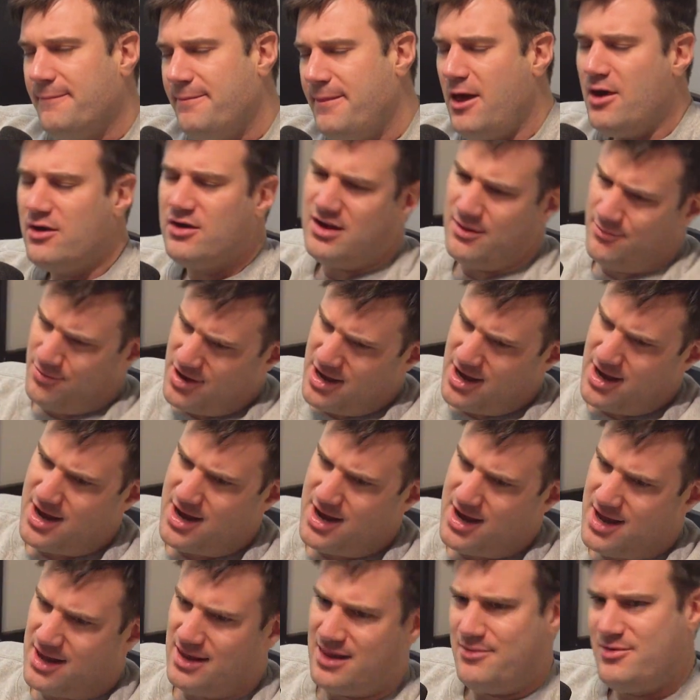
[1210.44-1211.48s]
no, come
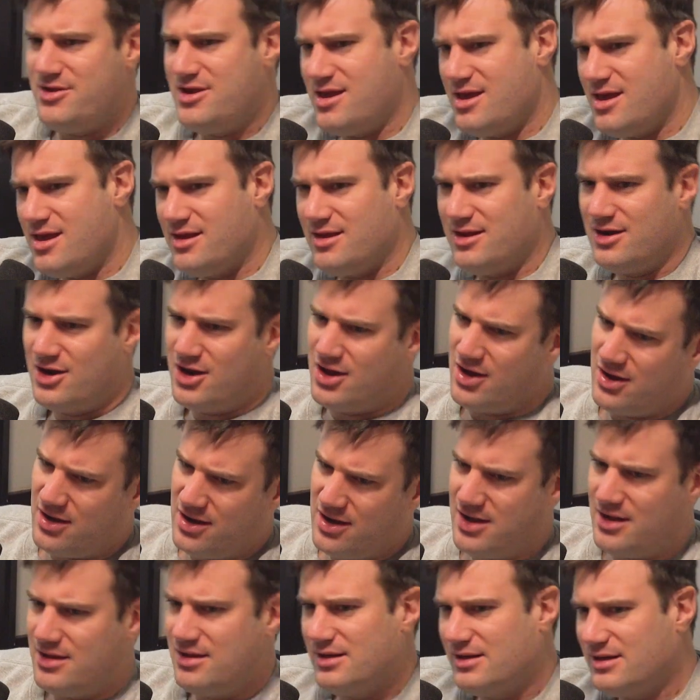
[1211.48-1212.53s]
on, let me, you
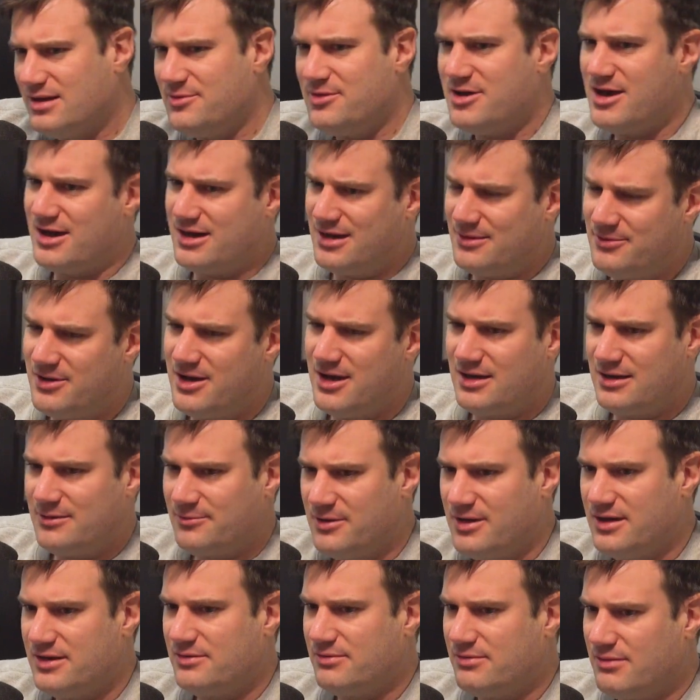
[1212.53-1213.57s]
know, come on, come on,
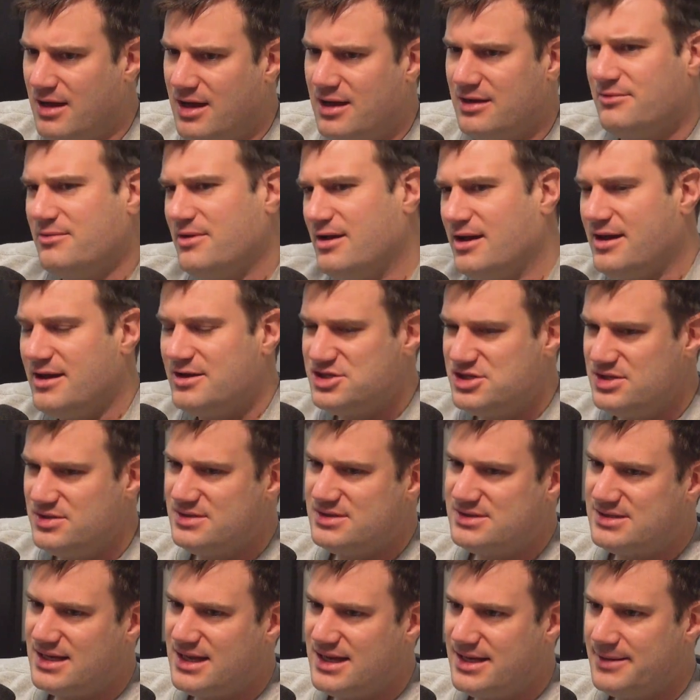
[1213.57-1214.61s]
come on, come on, come on. And she
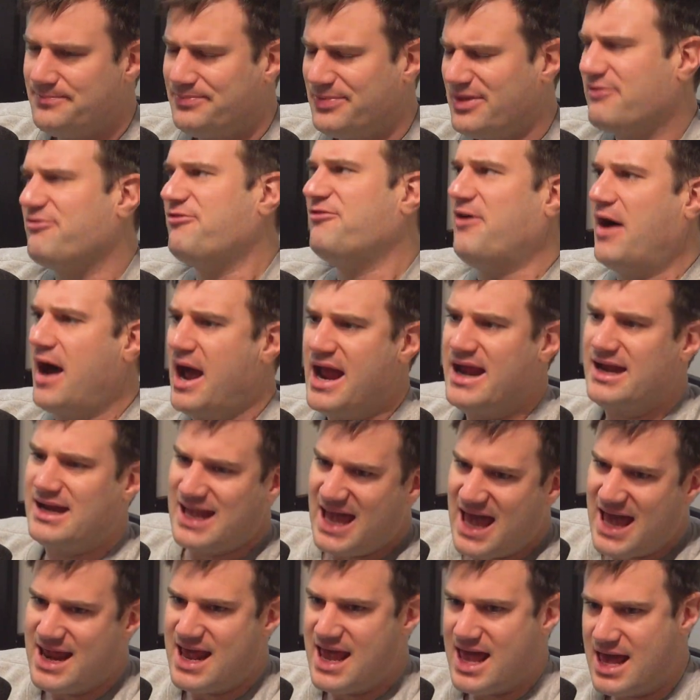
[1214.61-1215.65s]
was like, fine,
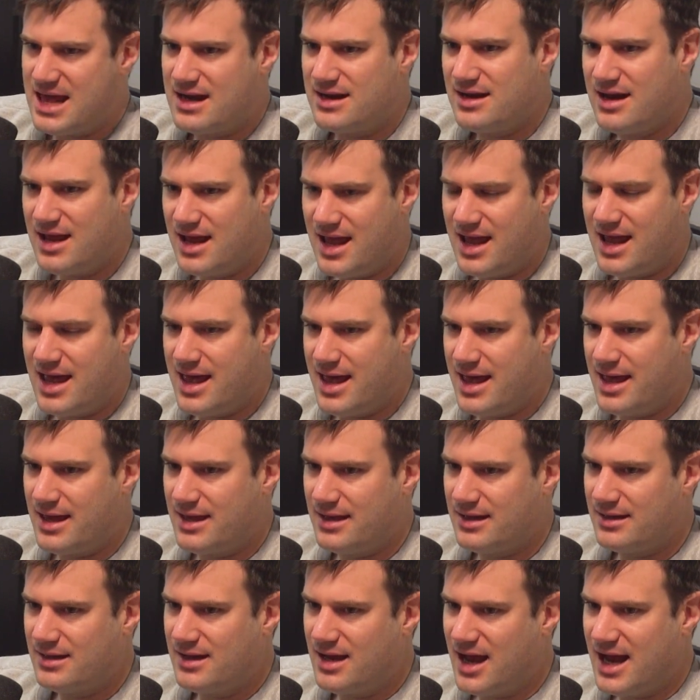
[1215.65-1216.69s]
get in.
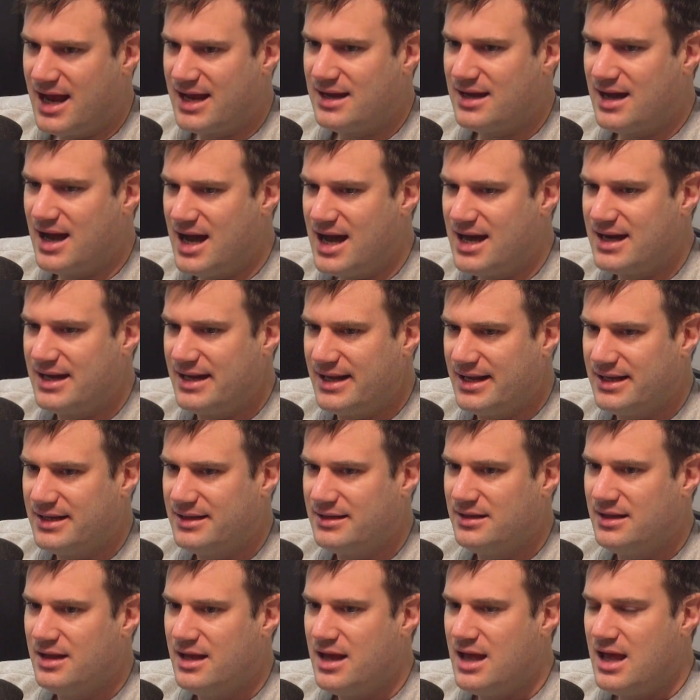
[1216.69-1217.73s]
And I got
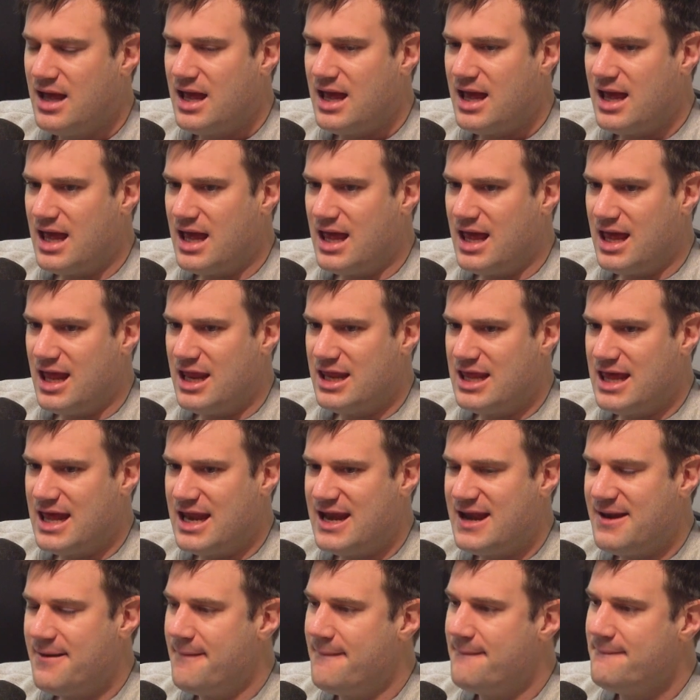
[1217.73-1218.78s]
in, and
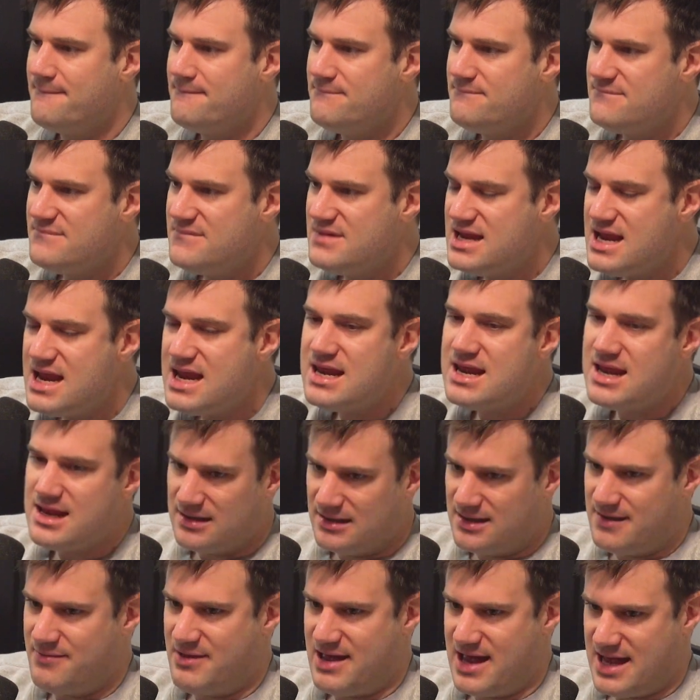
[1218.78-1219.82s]
then
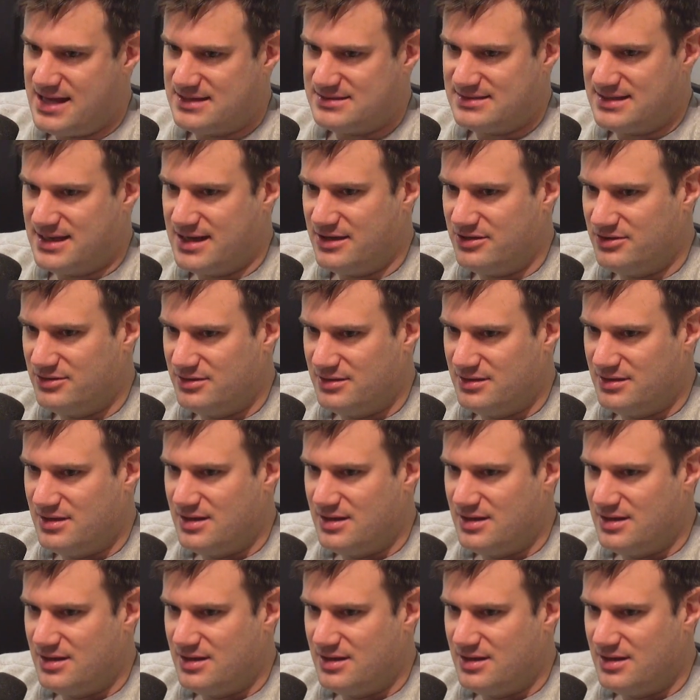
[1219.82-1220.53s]
immediately passed out.